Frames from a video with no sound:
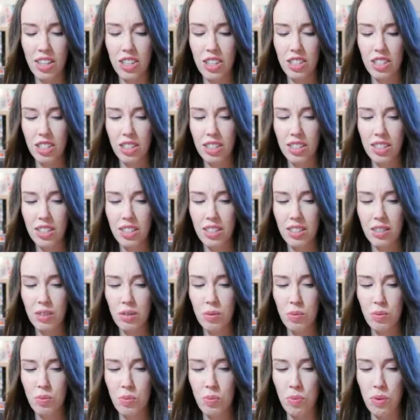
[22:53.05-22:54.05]
I
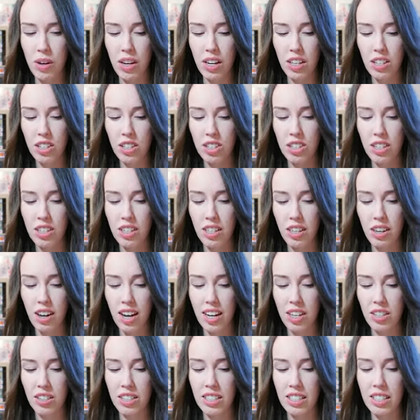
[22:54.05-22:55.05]
just wish that
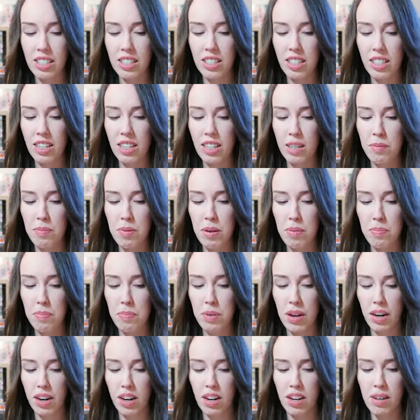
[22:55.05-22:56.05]
I could see it a
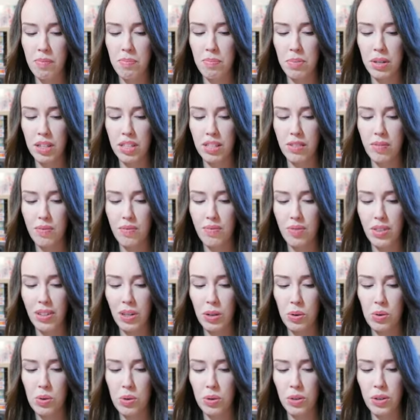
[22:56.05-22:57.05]
bit better, but
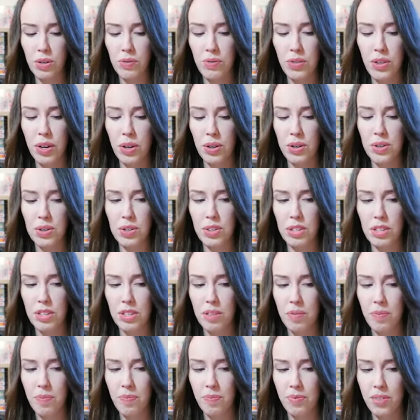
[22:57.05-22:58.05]
all of
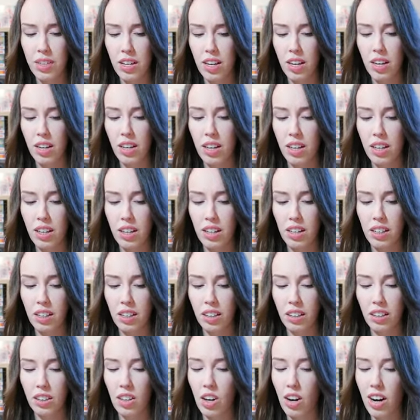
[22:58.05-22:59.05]
those
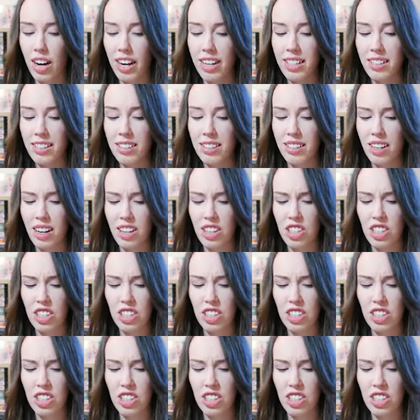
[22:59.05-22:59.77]
lines are